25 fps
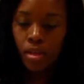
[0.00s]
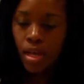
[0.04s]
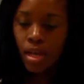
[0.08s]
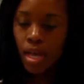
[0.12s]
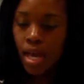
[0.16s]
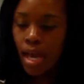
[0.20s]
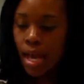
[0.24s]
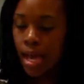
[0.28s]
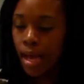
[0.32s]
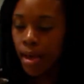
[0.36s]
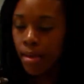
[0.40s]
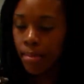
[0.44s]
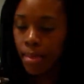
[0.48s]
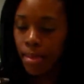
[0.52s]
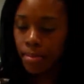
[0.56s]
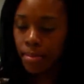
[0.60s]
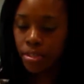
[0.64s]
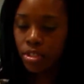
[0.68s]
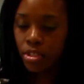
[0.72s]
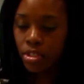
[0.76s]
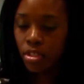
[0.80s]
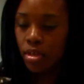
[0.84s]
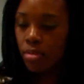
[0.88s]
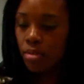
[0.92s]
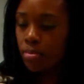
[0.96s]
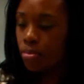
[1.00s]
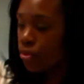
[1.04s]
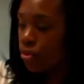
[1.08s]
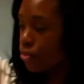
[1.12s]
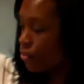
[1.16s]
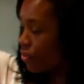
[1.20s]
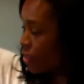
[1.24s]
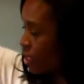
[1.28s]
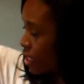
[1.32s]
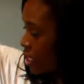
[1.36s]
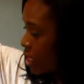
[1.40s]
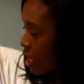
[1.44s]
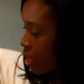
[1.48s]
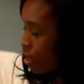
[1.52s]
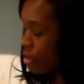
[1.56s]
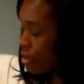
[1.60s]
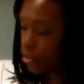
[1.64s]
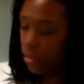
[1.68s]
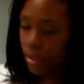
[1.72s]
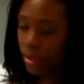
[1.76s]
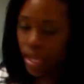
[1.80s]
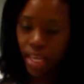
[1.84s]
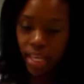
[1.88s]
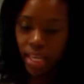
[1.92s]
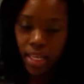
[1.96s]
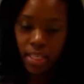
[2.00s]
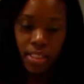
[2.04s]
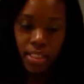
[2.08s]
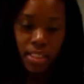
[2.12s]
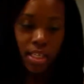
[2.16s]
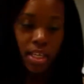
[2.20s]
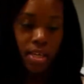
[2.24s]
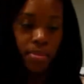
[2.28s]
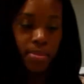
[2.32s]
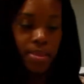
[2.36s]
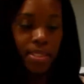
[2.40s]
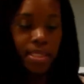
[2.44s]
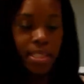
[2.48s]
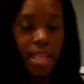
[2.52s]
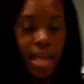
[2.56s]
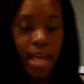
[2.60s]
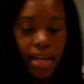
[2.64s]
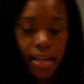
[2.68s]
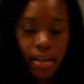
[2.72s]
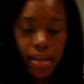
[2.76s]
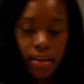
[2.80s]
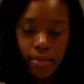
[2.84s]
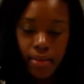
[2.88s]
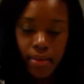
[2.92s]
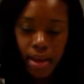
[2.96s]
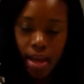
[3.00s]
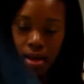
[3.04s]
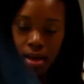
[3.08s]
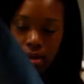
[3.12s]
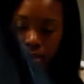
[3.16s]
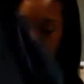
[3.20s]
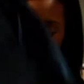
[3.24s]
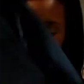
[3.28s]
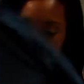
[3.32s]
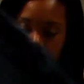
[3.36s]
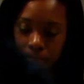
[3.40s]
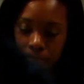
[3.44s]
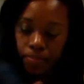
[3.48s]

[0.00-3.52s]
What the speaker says: I'm just going to move this out of the way because it keeps sliding around.